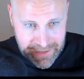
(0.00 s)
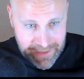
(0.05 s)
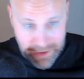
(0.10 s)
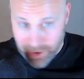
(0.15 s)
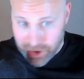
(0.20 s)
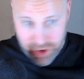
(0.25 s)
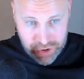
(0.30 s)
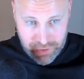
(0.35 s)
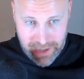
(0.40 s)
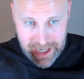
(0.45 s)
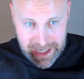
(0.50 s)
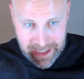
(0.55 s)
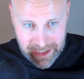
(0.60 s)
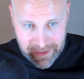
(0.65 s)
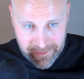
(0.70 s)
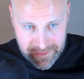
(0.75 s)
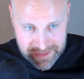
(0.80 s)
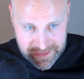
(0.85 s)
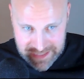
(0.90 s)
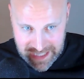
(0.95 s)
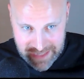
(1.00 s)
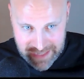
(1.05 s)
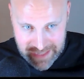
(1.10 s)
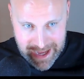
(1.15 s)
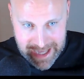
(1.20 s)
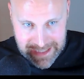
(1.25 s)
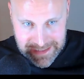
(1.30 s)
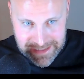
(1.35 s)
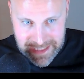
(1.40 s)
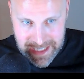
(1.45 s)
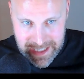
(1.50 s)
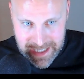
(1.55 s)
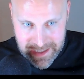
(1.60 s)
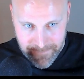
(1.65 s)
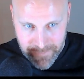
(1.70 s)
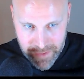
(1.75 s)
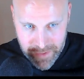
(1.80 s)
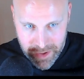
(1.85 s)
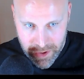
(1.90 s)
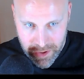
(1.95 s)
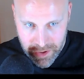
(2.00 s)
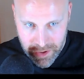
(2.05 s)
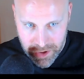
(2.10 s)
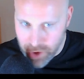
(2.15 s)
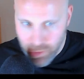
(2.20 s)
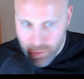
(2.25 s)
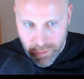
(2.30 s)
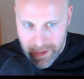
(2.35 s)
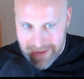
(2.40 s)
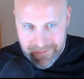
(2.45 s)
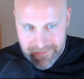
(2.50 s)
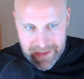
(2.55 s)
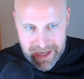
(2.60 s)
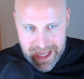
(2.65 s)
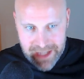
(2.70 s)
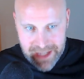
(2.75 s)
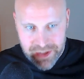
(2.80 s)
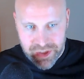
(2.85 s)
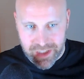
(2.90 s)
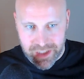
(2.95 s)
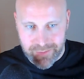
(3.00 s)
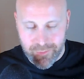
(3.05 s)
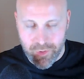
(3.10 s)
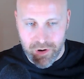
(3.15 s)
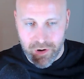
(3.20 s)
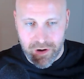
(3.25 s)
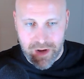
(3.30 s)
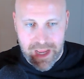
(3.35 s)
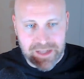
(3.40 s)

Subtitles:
that are trading the same asset, you don't have that edge anymore.